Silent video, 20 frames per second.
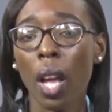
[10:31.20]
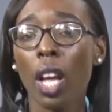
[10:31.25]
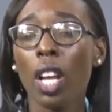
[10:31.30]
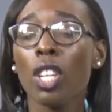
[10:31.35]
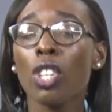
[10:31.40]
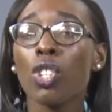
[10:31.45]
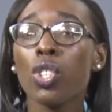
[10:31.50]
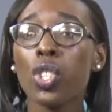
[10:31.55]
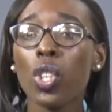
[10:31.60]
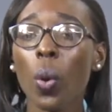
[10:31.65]

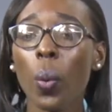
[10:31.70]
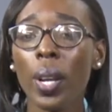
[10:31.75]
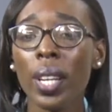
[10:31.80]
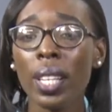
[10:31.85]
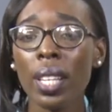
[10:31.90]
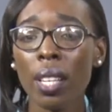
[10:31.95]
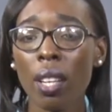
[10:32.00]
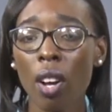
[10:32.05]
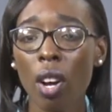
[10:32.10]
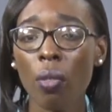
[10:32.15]

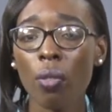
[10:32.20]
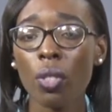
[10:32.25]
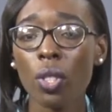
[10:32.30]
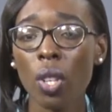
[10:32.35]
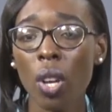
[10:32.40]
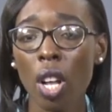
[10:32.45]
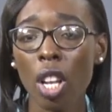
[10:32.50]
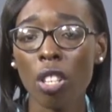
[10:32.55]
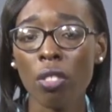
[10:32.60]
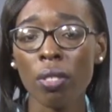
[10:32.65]
Showing love,
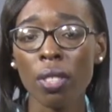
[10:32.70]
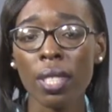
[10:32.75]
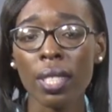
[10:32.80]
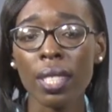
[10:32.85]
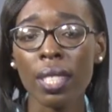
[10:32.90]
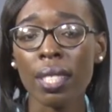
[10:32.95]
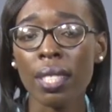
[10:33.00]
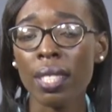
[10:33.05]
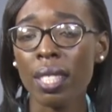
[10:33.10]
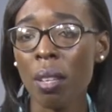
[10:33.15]

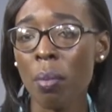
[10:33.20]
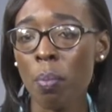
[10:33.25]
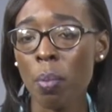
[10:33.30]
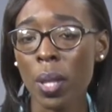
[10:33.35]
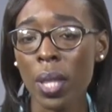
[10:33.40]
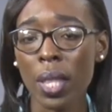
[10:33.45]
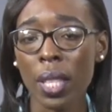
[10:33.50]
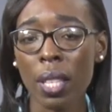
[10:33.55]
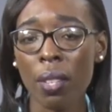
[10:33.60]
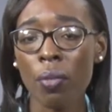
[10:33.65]
tolerance, and
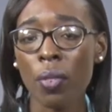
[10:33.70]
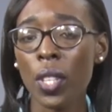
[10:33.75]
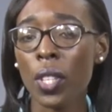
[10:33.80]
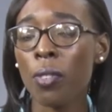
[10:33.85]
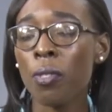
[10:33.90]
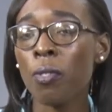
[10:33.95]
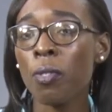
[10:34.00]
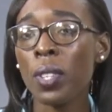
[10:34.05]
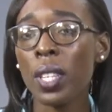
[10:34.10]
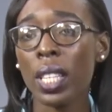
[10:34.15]
sympathy for
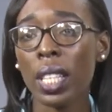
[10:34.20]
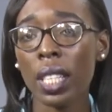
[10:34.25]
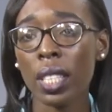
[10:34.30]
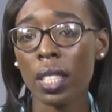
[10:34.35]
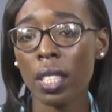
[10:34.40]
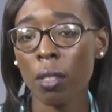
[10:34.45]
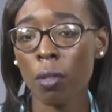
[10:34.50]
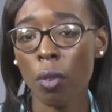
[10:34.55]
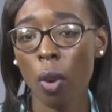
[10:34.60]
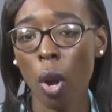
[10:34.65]
the
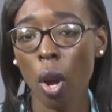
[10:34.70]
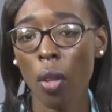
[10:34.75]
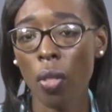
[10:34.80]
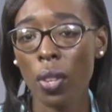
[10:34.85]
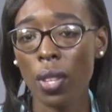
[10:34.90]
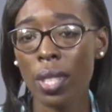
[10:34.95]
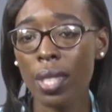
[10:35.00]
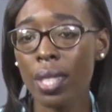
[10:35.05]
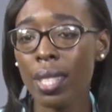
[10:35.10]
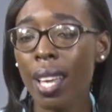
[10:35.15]
feelings of
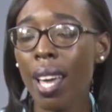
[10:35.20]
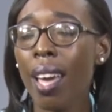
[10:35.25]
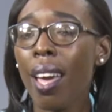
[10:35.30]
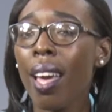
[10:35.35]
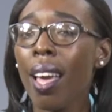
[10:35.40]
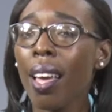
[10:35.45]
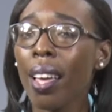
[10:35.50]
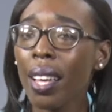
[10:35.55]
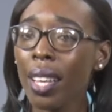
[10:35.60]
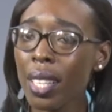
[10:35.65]
others
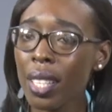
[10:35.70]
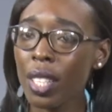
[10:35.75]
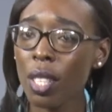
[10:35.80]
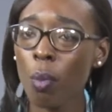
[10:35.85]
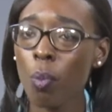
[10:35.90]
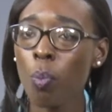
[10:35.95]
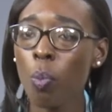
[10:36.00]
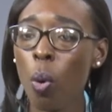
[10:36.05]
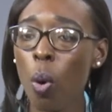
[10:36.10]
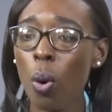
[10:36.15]
is
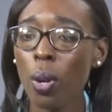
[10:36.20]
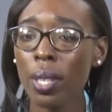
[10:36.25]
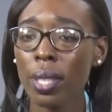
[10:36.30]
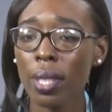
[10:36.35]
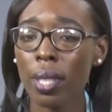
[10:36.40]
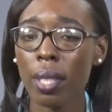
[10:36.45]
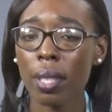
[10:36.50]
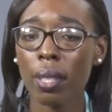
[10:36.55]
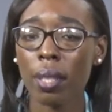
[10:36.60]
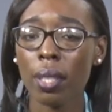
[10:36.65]

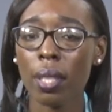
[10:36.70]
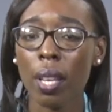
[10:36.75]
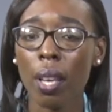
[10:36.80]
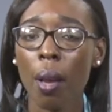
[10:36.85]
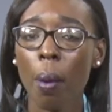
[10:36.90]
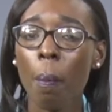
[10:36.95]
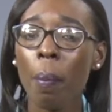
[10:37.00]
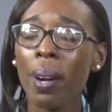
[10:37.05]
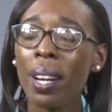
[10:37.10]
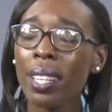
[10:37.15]
important,
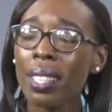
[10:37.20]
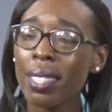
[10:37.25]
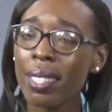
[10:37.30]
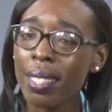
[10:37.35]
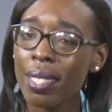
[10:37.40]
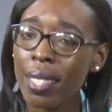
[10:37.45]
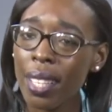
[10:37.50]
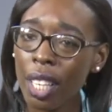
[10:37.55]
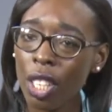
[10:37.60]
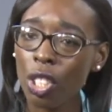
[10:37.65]

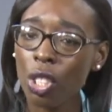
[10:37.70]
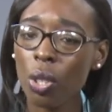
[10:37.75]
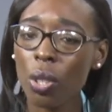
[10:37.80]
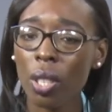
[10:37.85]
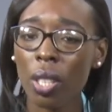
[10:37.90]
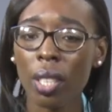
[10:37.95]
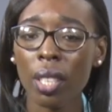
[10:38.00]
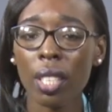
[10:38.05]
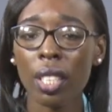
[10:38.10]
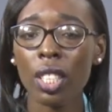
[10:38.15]

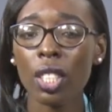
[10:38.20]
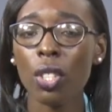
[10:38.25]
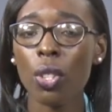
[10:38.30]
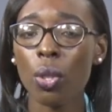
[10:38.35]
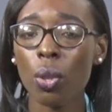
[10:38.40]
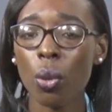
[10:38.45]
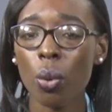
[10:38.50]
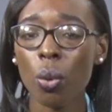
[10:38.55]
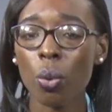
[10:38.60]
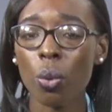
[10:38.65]
particularly
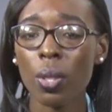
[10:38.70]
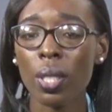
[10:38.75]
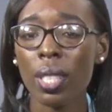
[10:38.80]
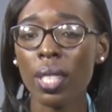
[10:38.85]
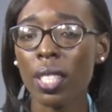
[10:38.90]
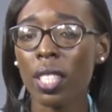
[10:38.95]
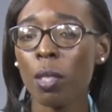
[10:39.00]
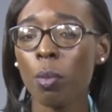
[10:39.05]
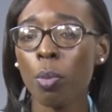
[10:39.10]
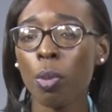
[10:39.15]
those
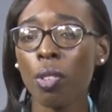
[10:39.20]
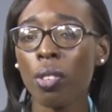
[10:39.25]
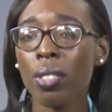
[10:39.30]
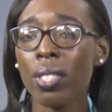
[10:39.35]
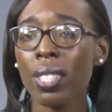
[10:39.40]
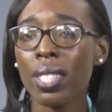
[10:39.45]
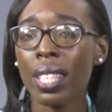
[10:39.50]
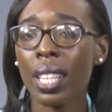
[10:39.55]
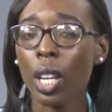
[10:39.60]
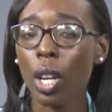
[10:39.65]

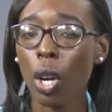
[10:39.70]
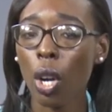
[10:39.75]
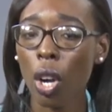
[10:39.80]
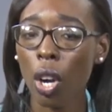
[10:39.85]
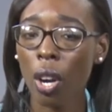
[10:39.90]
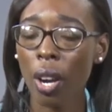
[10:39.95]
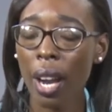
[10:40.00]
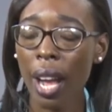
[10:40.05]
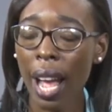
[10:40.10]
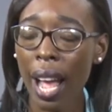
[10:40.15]

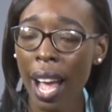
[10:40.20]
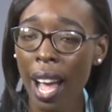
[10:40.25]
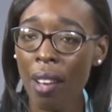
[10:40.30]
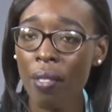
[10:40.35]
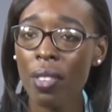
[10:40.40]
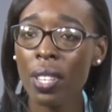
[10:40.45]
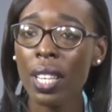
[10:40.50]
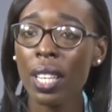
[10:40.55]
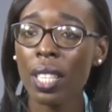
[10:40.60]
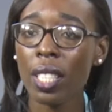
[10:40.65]

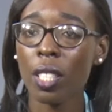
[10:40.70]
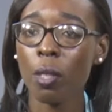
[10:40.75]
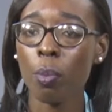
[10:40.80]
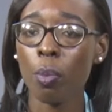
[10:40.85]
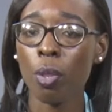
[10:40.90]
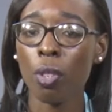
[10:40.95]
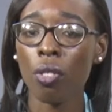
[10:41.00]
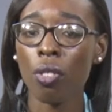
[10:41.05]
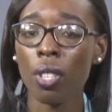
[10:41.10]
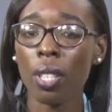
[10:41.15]
having
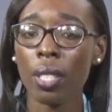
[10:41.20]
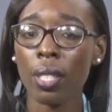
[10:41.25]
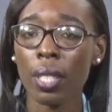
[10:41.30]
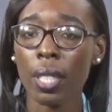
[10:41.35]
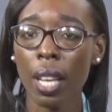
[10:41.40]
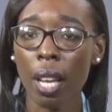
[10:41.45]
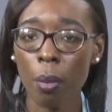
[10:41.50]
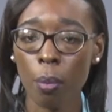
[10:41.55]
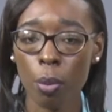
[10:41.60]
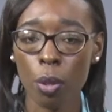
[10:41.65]

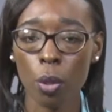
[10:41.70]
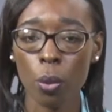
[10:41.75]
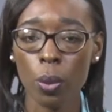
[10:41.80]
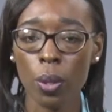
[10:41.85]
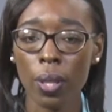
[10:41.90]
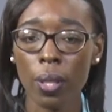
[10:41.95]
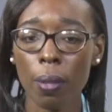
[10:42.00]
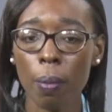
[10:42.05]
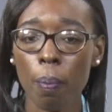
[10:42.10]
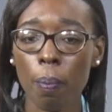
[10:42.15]
experienced
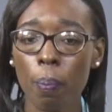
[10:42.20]
abuse.